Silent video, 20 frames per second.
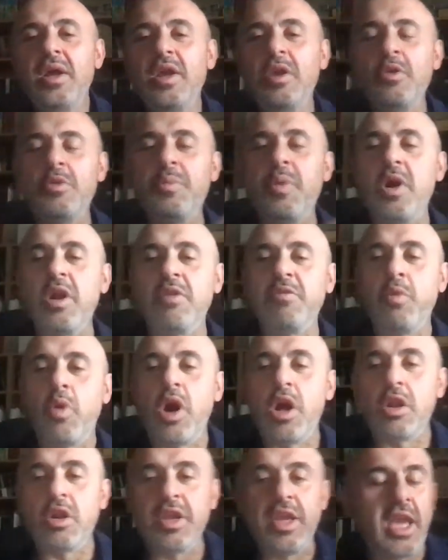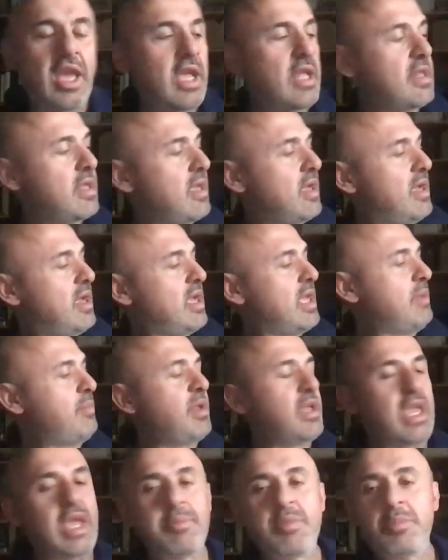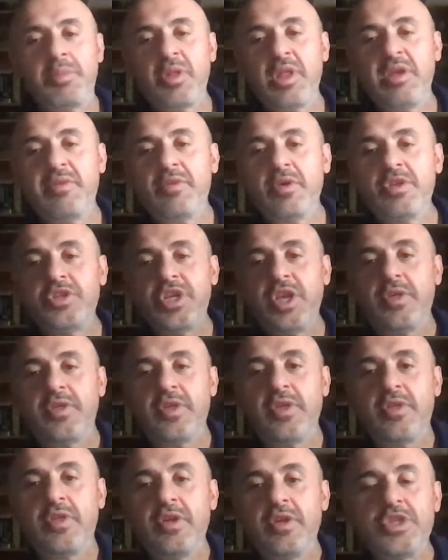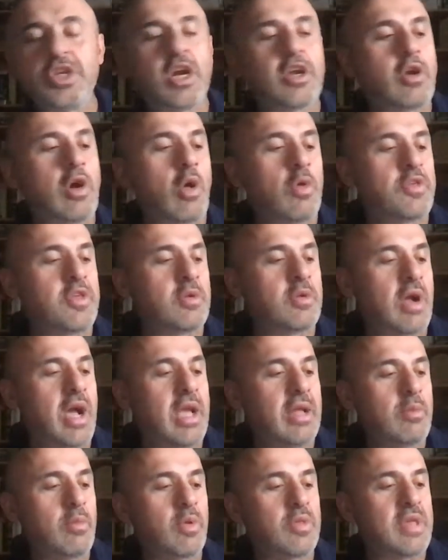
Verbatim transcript: He was part of Watergate. He became a believer in Jesus. Chuck Colson, right?